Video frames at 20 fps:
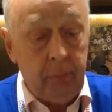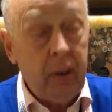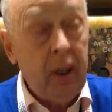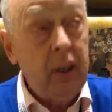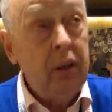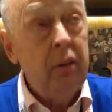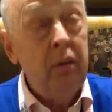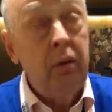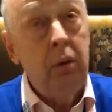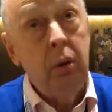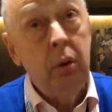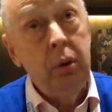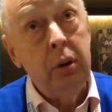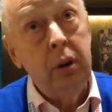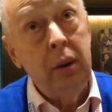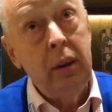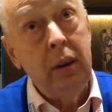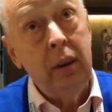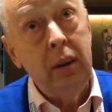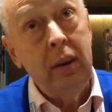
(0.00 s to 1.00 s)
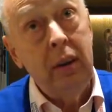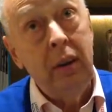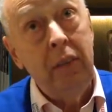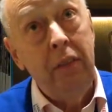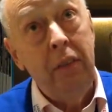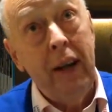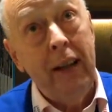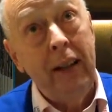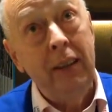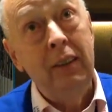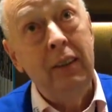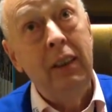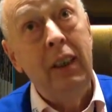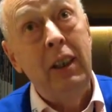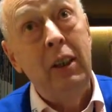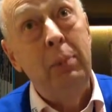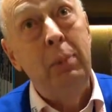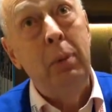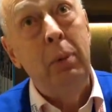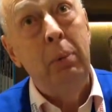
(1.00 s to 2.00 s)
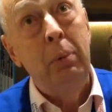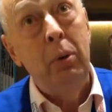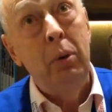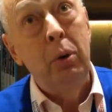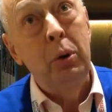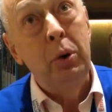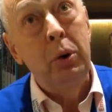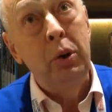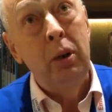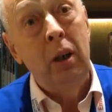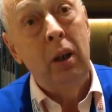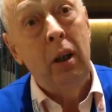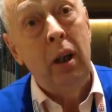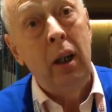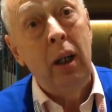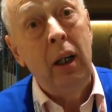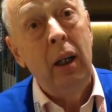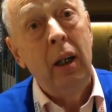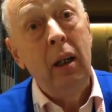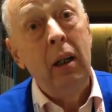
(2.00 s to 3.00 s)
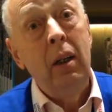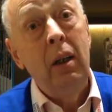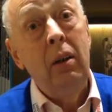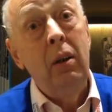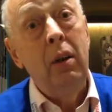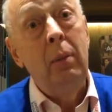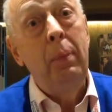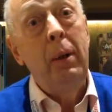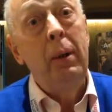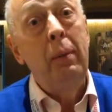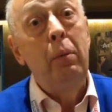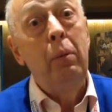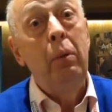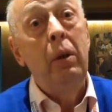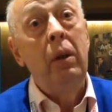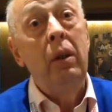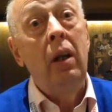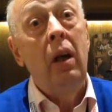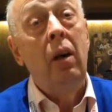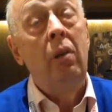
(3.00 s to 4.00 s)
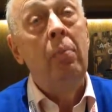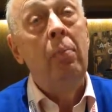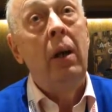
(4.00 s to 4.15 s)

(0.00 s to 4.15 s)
is, of course, that it affects disproportionately the people with no